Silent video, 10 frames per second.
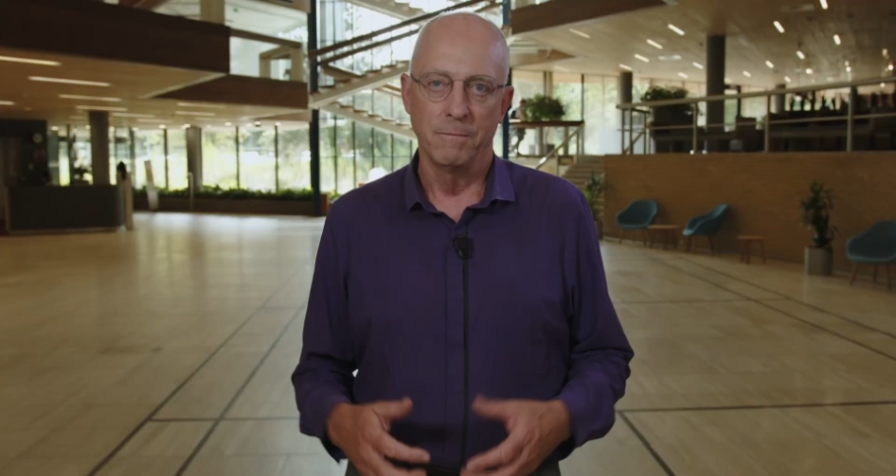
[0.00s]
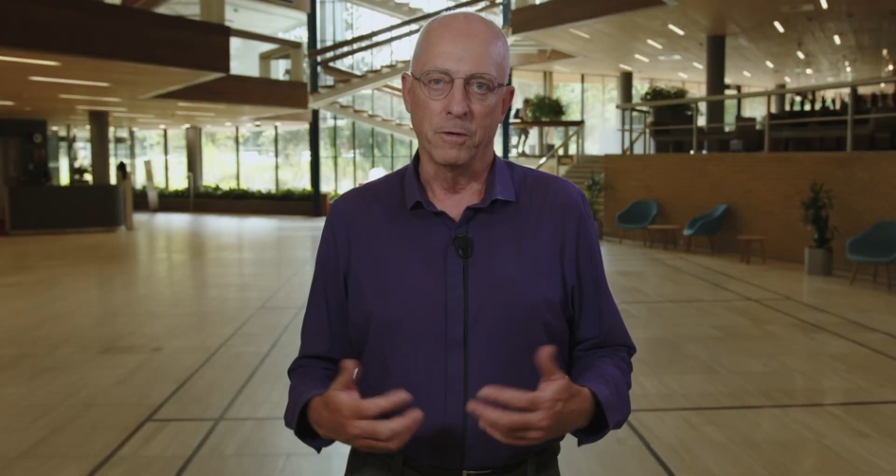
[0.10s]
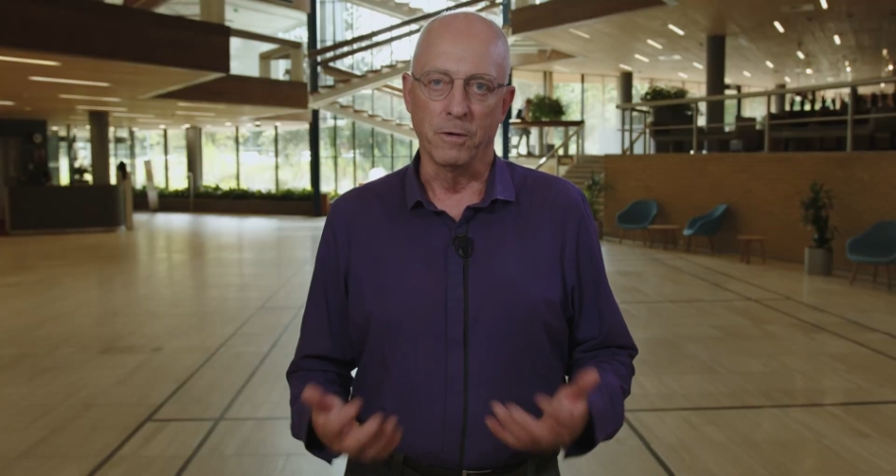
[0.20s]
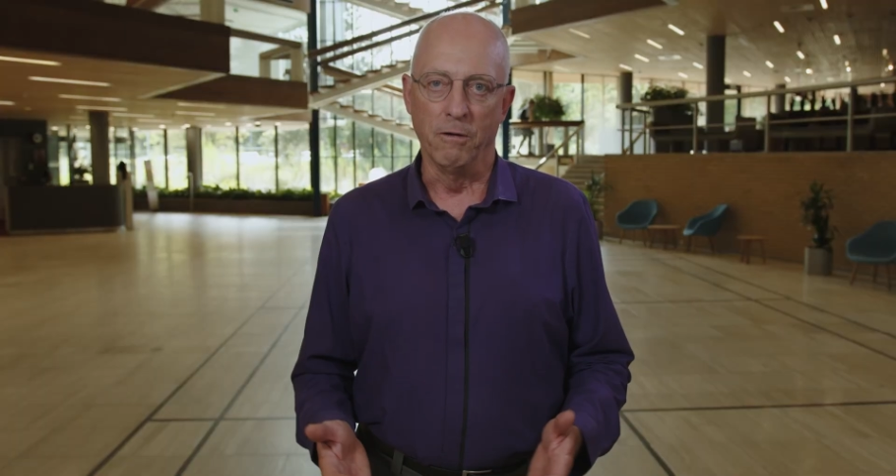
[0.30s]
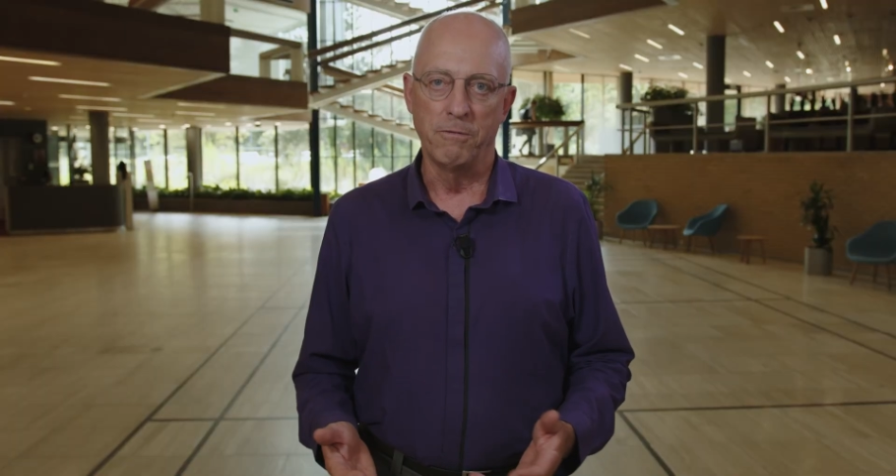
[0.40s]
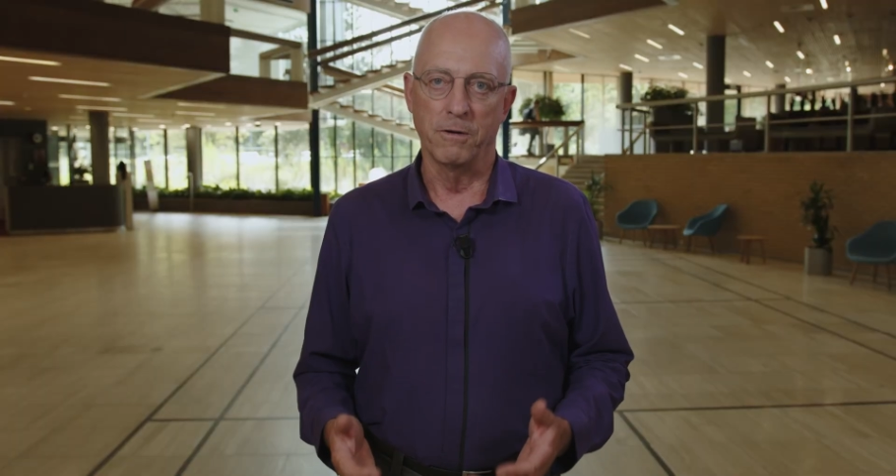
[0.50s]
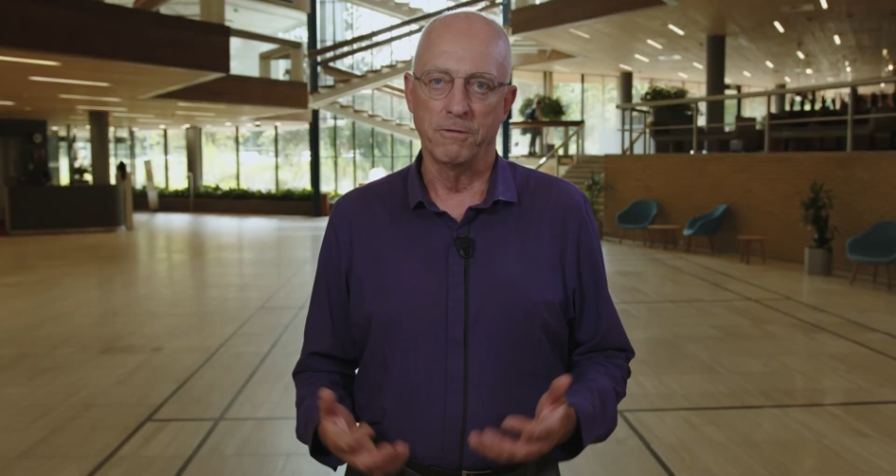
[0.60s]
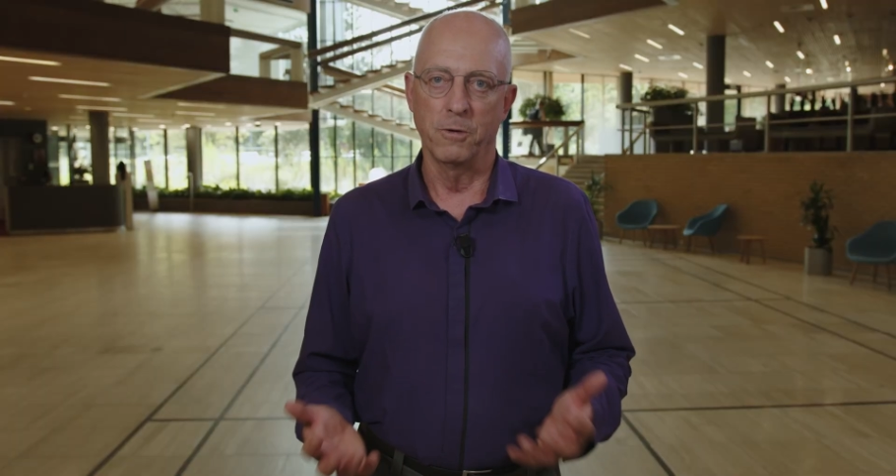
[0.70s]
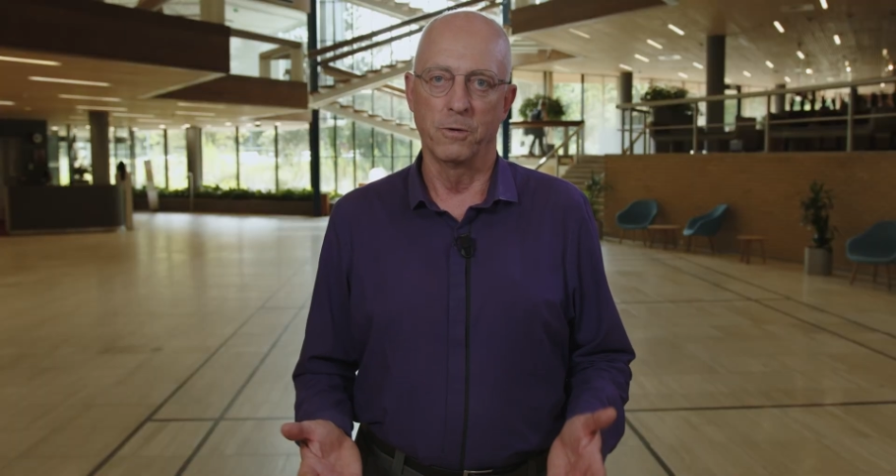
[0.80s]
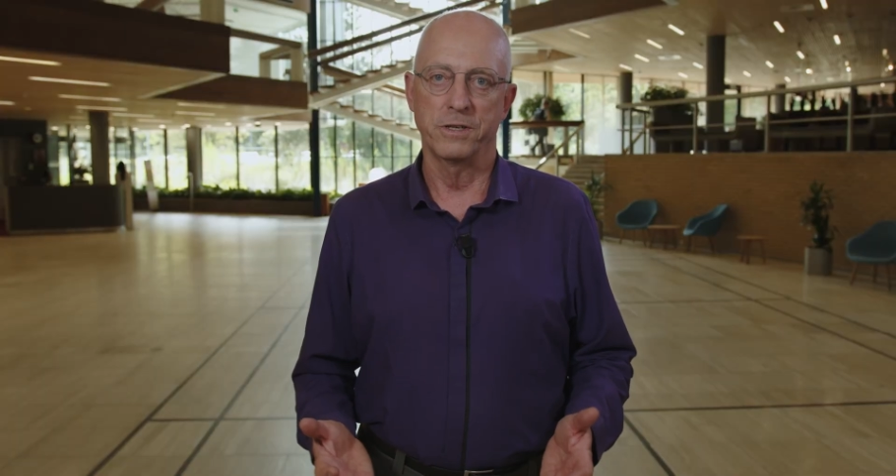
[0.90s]
Moreover,
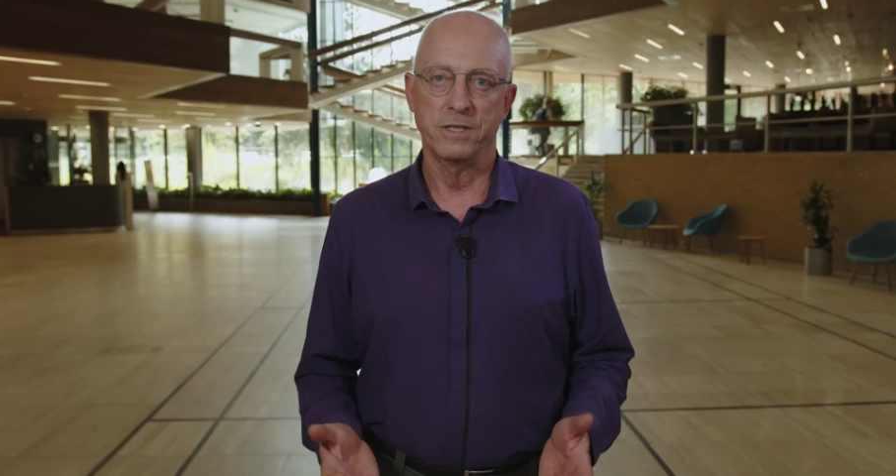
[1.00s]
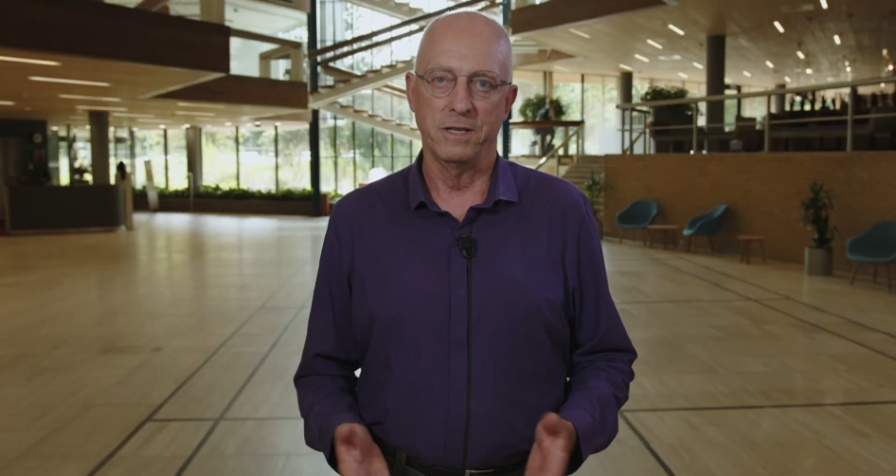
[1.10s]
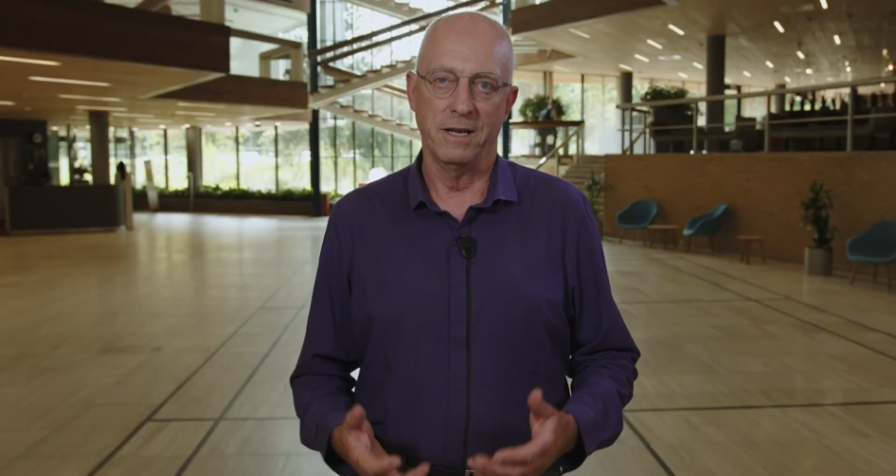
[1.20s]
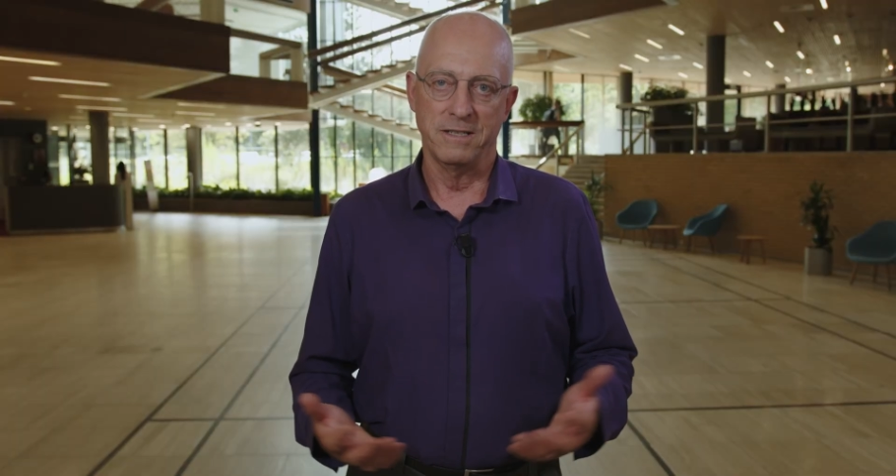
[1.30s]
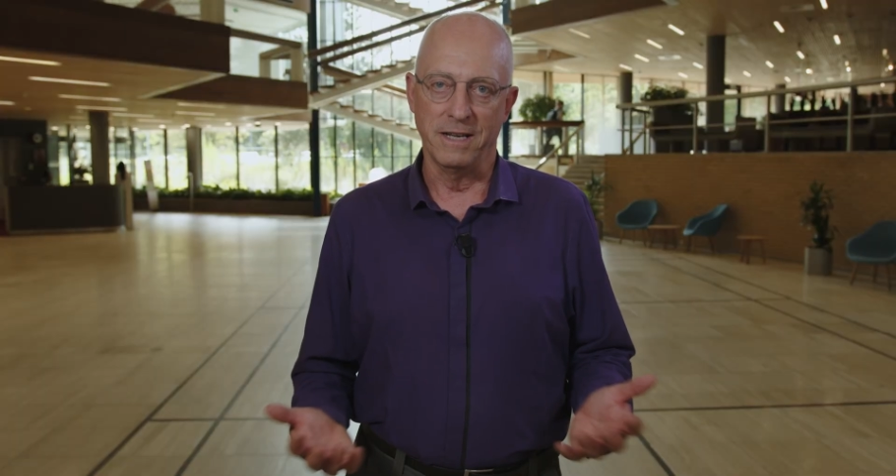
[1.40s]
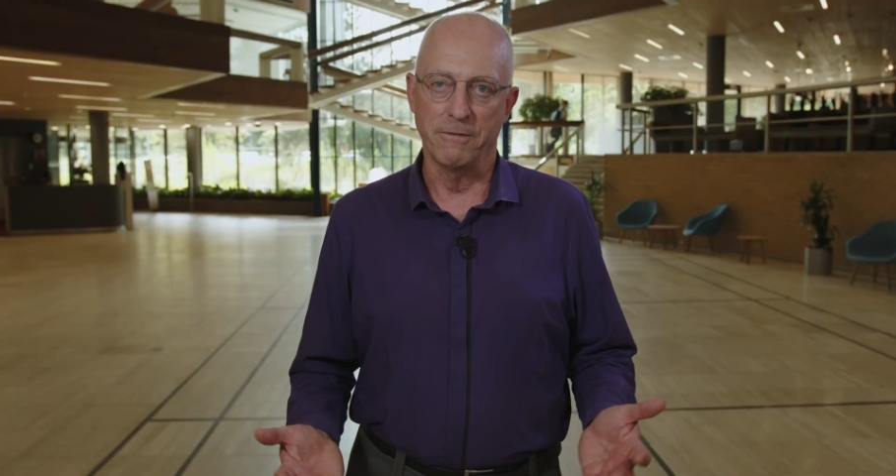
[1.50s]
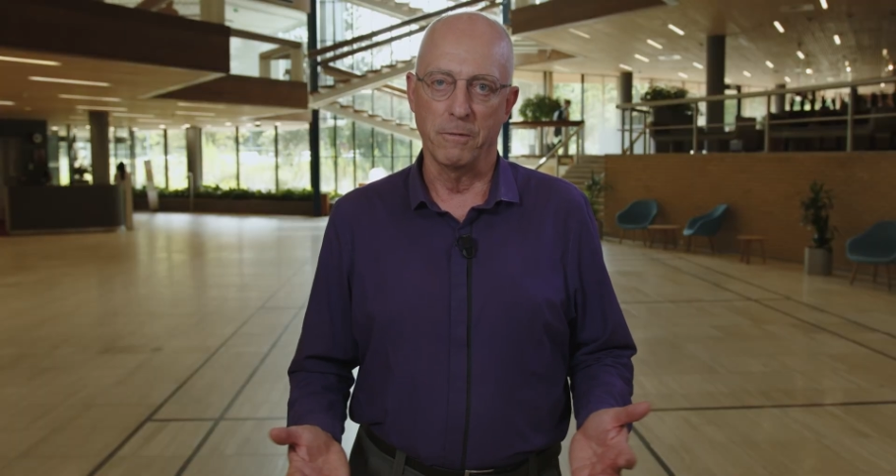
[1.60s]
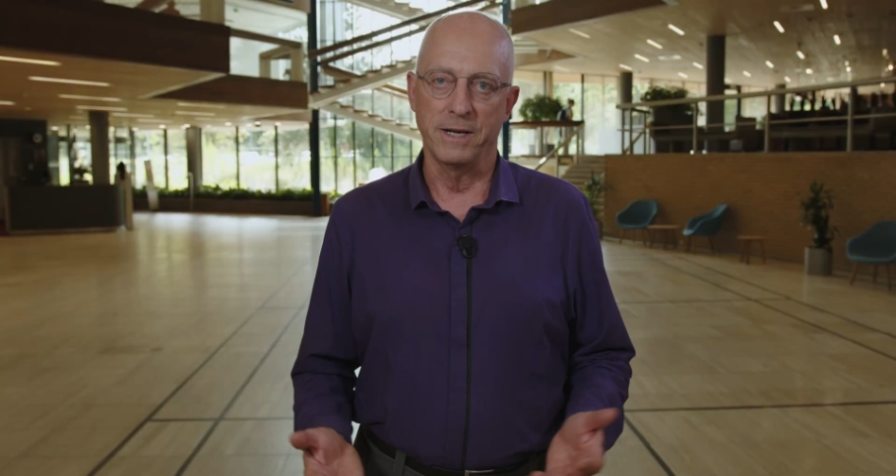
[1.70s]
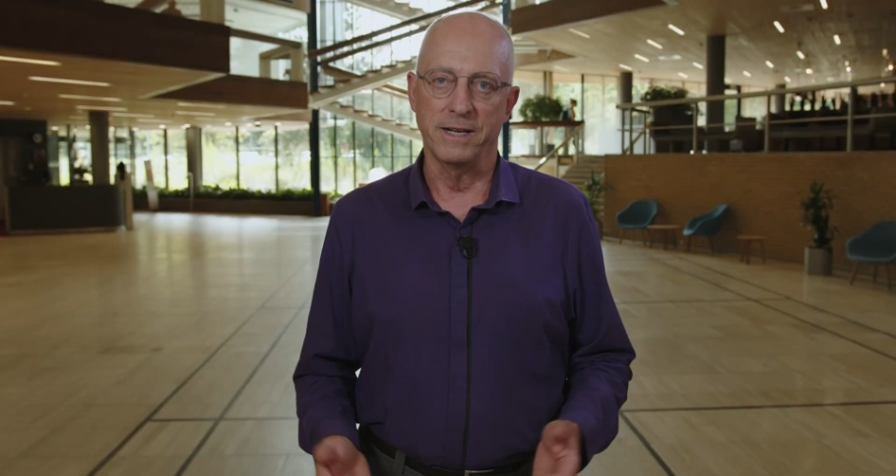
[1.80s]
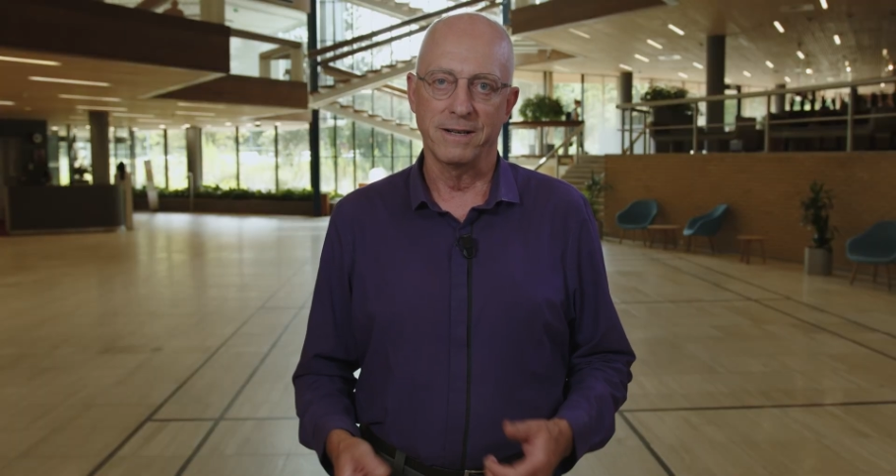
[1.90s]
of course, as
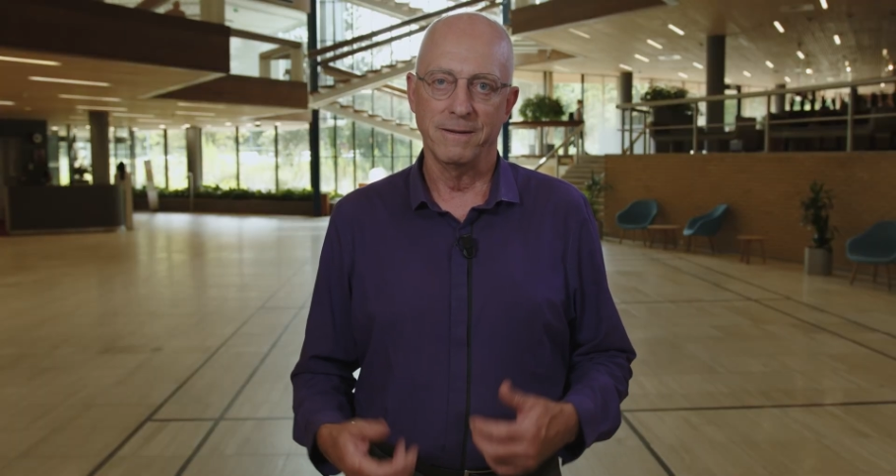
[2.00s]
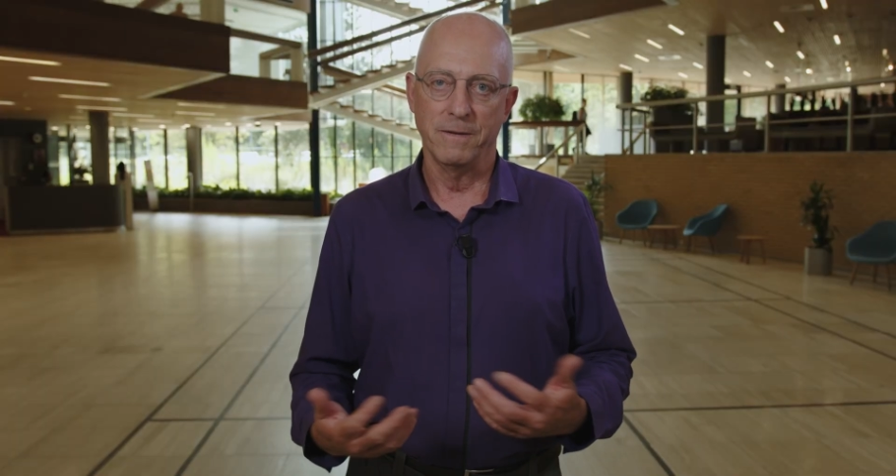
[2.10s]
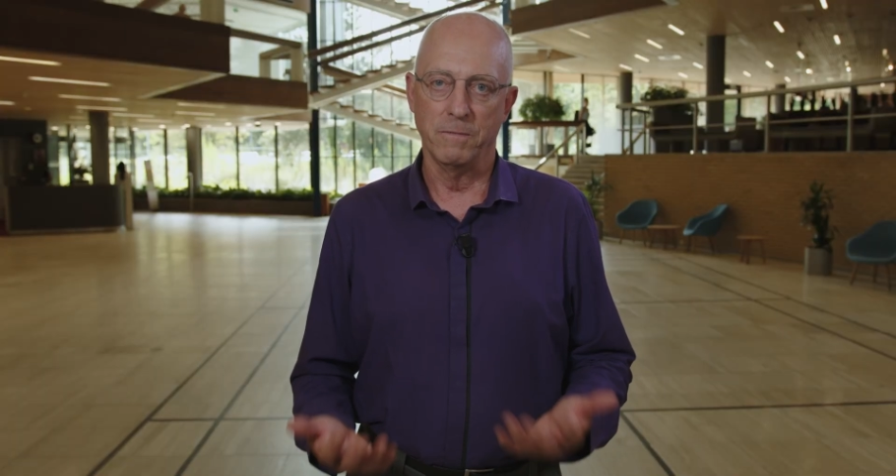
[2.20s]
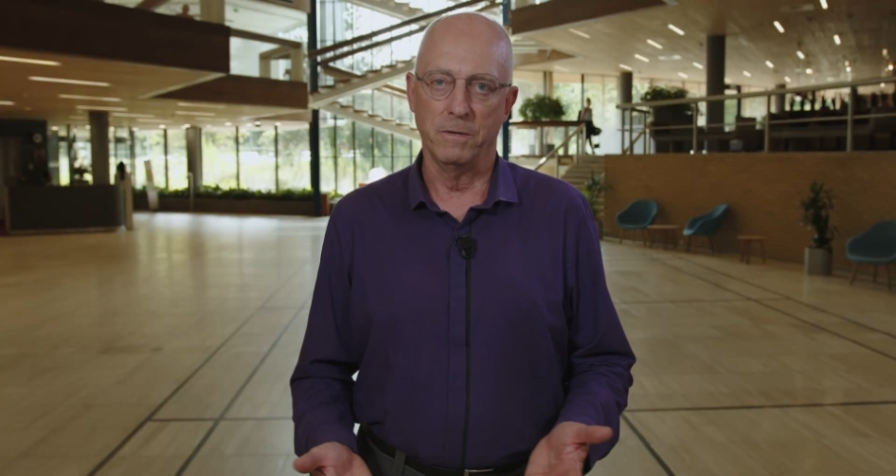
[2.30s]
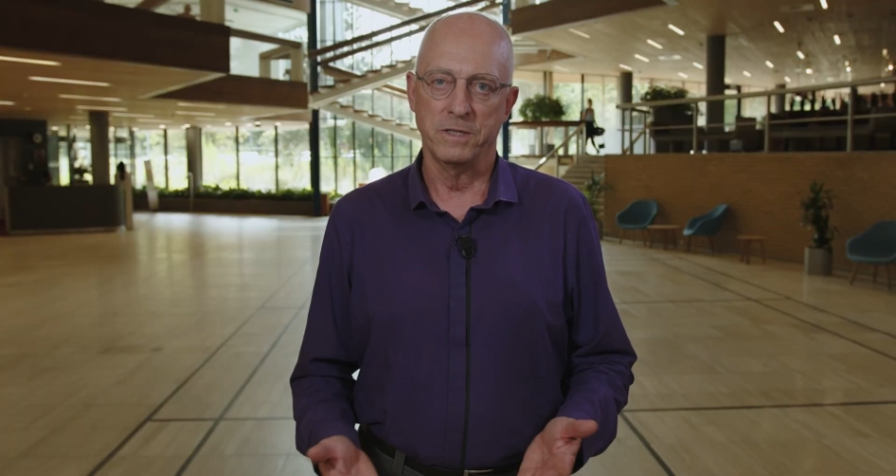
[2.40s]
everywhere, uh,